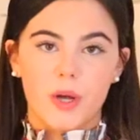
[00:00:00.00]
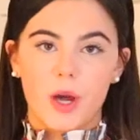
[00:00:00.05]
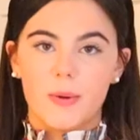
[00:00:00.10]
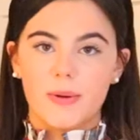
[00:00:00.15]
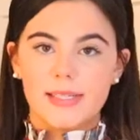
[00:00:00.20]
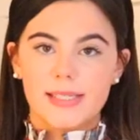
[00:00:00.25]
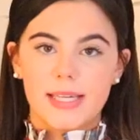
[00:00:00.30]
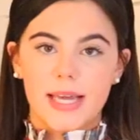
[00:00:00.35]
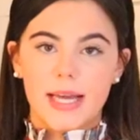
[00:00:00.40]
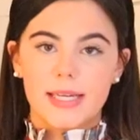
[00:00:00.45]
We
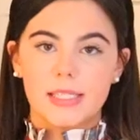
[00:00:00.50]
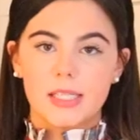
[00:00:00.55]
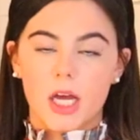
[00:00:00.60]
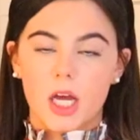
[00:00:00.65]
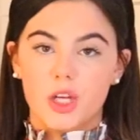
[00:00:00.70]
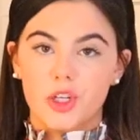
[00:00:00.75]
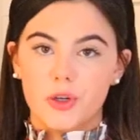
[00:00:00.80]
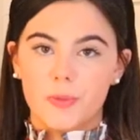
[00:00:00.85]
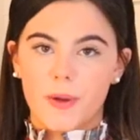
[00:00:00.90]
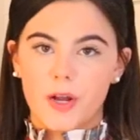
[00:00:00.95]
always get
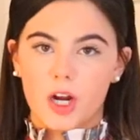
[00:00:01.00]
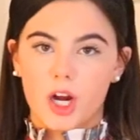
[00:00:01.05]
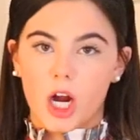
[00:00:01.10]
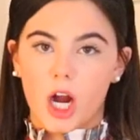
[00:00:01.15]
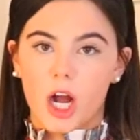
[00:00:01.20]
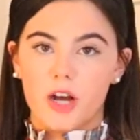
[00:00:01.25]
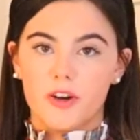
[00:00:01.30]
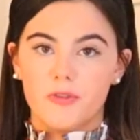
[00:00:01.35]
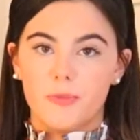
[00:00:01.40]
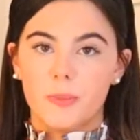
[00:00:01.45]
a new pair
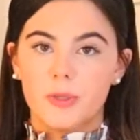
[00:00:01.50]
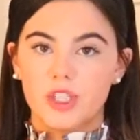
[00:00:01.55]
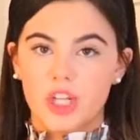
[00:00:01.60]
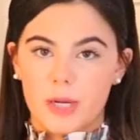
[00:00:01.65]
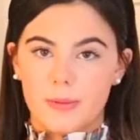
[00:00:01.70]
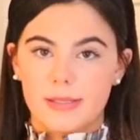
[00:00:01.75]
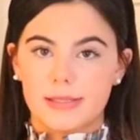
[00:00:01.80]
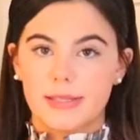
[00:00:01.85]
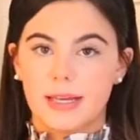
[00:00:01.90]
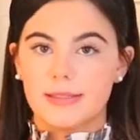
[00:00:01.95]
of
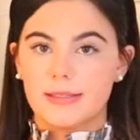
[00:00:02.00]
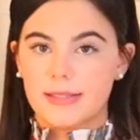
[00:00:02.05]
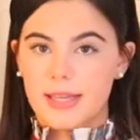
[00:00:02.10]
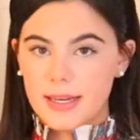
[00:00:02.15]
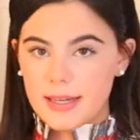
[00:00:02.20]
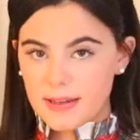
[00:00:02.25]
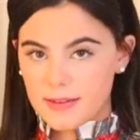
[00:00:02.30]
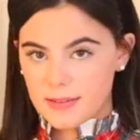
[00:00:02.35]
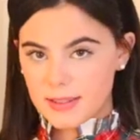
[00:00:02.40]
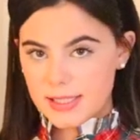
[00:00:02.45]
pajamas on
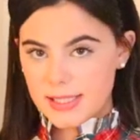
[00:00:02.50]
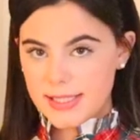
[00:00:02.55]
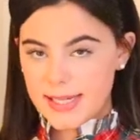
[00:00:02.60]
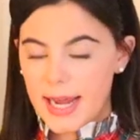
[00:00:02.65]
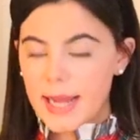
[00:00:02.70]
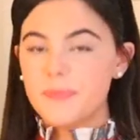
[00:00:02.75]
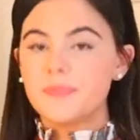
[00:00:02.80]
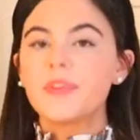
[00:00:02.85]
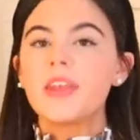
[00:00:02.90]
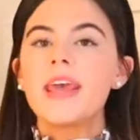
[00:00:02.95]
Saint Nicholas
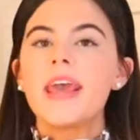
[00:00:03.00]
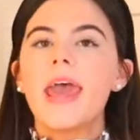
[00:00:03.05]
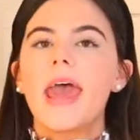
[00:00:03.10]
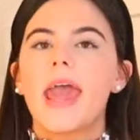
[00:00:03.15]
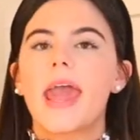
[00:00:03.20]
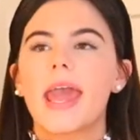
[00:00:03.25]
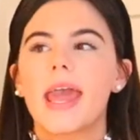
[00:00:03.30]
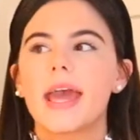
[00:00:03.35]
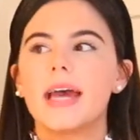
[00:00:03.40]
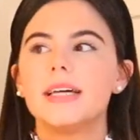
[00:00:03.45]
Day,
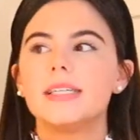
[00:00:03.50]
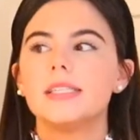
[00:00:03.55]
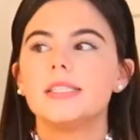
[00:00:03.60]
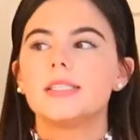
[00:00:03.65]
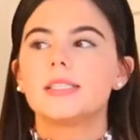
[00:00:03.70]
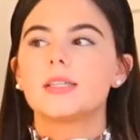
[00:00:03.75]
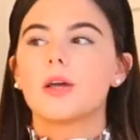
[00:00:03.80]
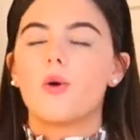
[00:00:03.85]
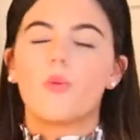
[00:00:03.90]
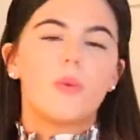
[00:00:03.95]

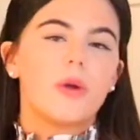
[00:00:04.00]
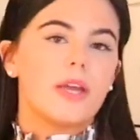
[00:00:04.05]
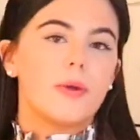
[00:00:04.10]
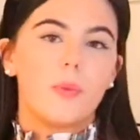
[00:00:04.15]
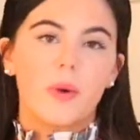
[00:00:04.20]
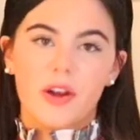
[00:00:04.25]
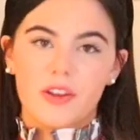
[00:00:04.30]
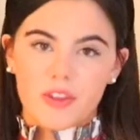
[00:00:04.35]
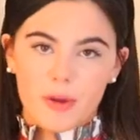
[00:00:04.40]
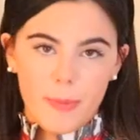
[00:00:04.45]
and we
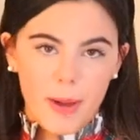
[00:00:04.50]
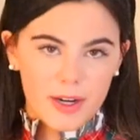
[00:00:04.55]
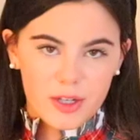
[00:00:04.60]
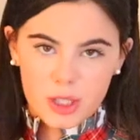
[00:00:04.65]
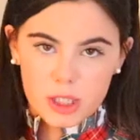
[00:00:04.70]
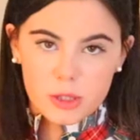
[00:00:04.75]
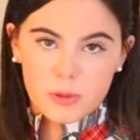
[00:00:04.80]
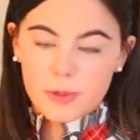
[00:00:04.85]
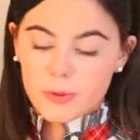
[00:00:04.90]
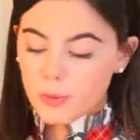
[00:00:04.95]
wear them on
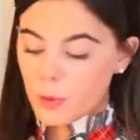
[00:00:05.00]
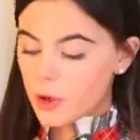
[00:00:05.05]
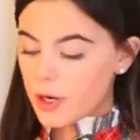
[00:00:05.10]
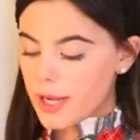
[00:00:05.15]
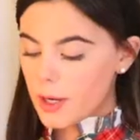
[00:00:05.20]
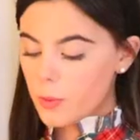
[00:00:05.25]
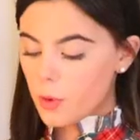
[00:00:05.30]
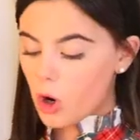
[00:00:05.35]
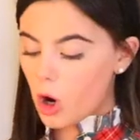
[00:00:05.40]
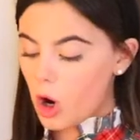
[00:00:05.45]
Christmas
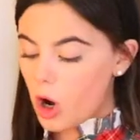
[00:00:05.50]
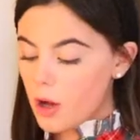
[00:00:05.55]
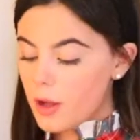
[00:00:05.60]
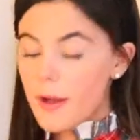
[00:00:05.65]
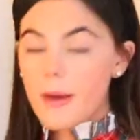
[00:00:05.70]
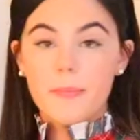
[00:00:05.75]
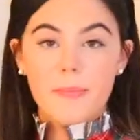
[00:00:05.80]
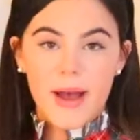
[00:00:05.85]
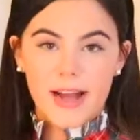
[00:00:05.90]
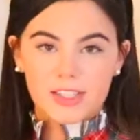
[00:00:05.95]
morning. We're
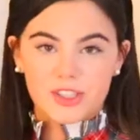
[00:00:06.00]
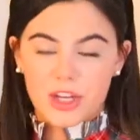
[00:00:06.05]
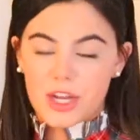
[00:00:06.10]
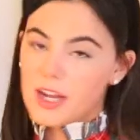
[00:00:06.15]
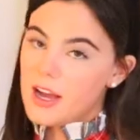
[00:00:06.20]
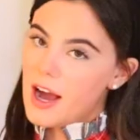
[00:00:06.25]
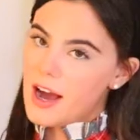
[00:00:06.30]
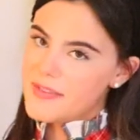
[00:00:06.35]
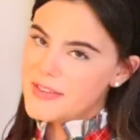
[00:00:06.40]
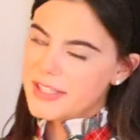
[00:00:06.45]
all
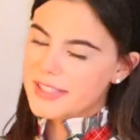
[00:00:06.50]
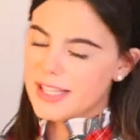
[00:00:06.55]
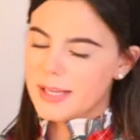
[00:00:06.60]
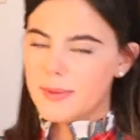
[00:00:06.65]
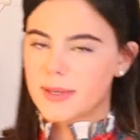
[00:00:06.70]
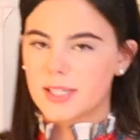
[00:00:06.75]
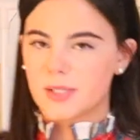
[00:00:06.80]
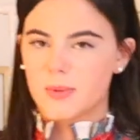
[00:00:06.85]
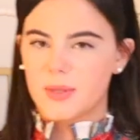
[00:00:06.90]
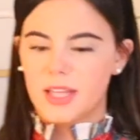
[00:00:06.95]
matching,
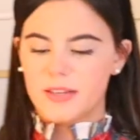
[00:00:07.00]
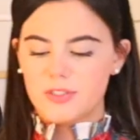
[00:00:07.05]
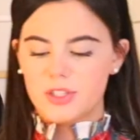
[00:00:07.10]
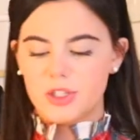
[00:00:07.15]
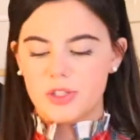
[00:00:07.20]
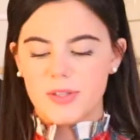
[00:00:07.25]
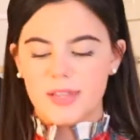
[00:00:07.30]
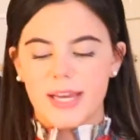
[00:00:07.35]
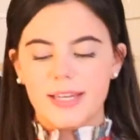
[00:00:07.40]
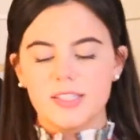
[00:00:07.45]
obviously, because we love
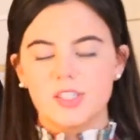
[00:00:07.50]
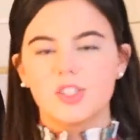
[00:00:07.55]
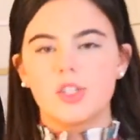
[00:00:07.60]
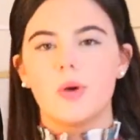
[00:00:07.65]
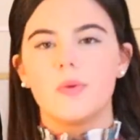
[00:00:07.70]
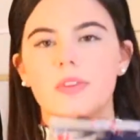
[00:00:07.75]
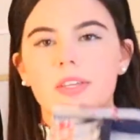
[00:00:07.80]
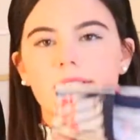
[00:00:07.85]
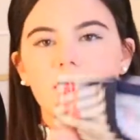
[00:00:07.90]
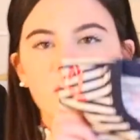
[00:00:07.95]
to do that.
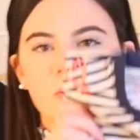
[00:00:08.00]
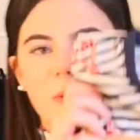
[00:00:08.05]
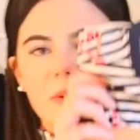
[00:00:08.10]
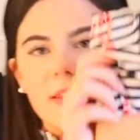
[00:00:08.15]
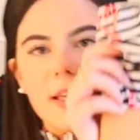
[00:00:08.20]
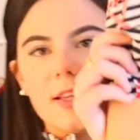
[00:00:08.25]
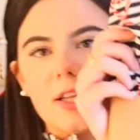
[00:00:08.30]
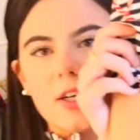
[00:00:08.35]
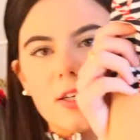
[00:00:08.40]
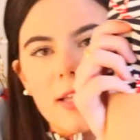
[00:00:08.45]
So this is
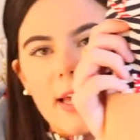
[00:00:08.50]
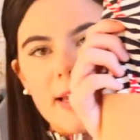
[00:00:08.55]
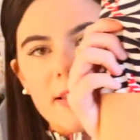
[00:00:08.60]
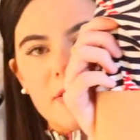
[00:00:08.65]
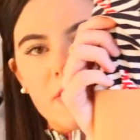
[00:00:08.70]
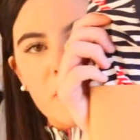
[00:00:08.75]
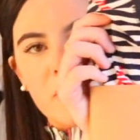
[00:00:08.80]
what they look like.